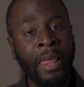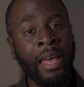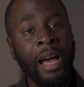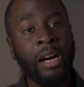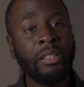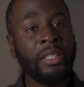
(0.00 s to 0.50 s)

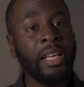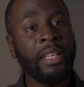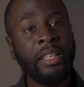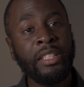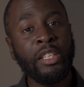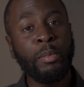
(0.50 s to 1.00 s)
I would say
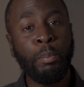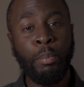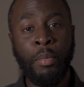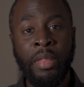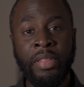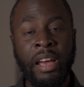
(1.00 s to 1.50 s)
this is
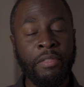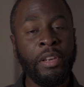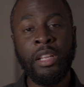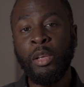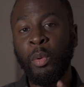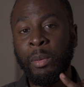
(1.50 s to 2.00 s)

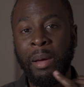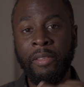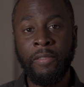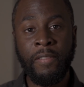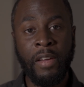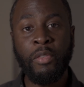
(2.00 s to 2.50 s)
definitely one of my
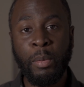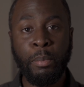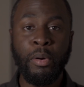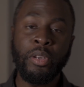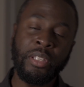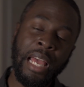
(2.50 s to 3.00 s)
favorite
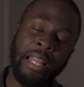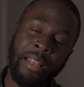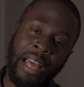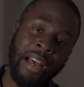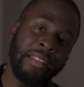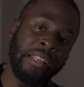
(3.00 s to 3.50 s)
books, and
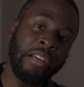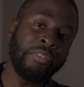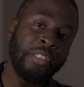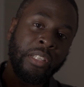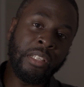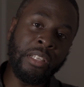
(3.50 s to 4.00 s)

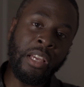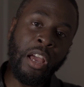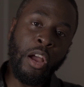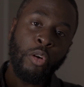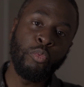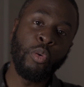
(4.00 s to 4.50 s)
definitely
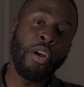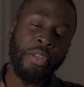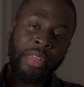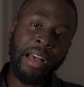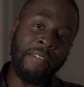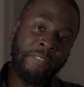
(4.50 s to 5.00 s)

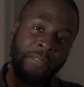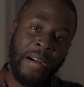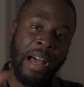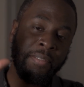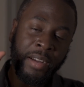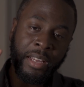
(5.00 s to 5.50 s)
worth a
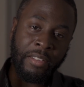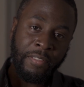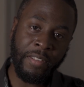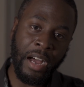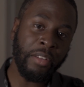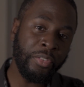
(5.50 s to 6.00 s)
5 out of
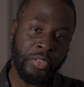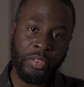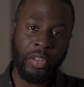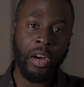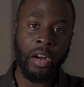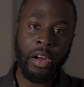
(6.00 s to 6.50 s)
5
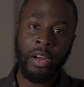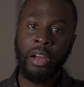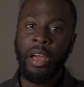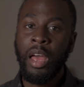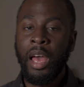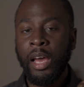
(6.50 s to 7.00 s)
star.
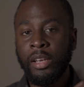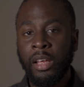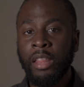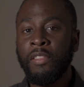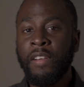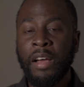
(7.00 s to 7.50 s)

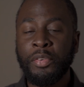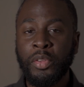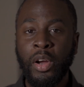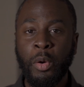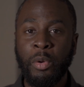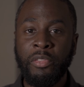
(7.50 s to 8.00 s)
Another
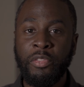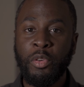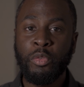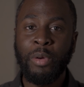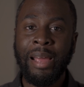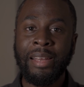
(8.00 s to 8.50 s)
5-star review
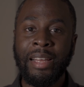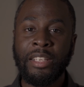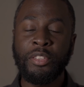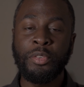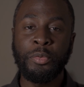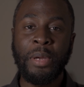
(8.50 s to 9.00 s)
right
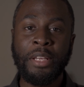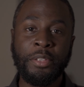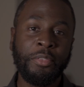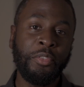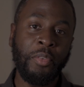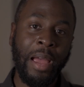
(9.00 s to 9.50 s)
next to Rage
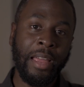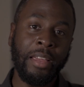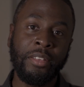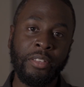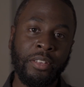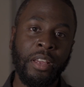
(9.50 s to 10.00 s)
of
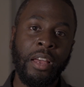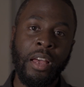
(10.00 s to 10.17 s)
Dragons.